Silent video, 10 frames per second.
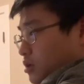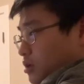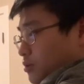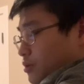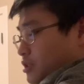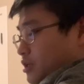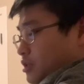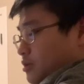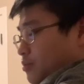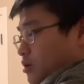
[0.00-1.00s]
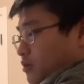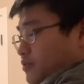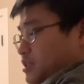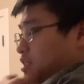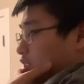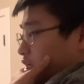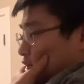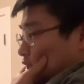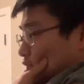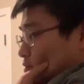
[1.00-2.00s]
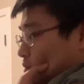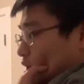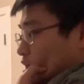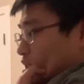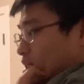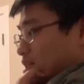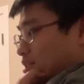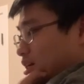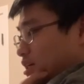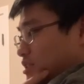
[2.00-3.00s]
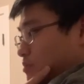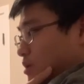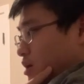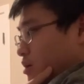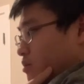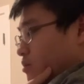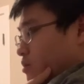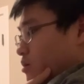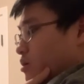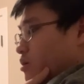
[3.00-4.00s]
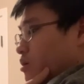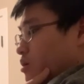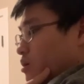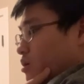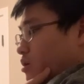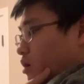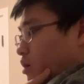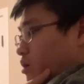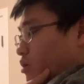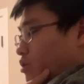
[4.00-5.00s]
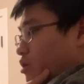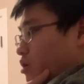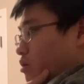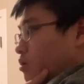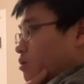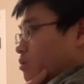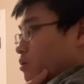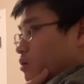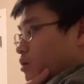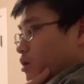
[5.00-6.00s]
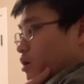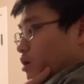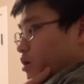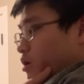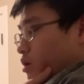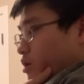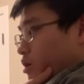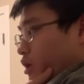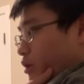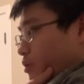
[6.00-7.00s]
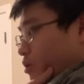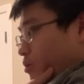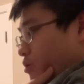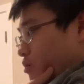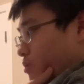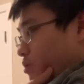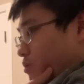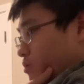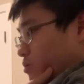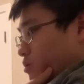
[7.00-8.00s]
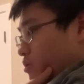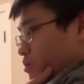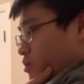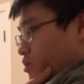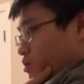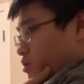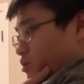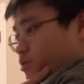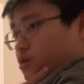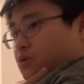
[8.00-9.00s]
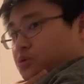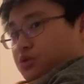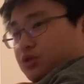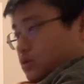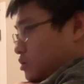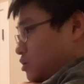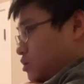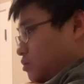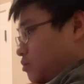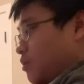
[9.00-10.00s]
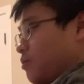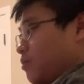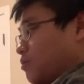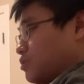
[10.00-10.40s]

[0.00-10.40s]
Ew, is a prophecy saying that Zeppeli is gonna die somehow? No. That would be horrible. No. Whoa.